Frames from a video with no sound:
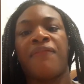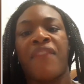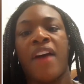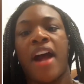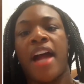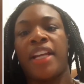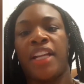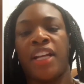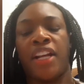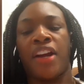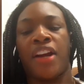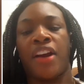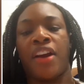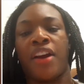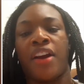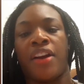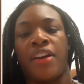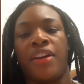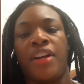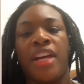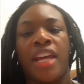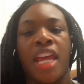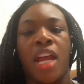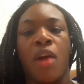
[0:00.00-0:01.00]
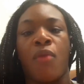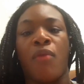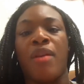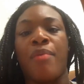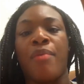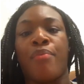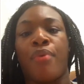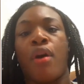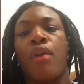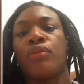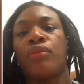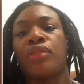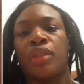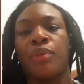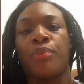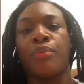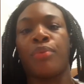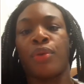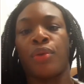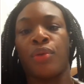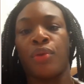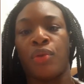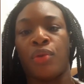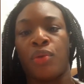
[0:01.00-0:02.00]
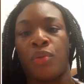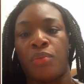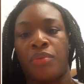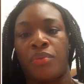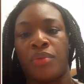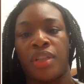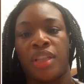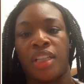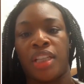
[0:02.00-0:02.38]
fighting her, and we broke the broom.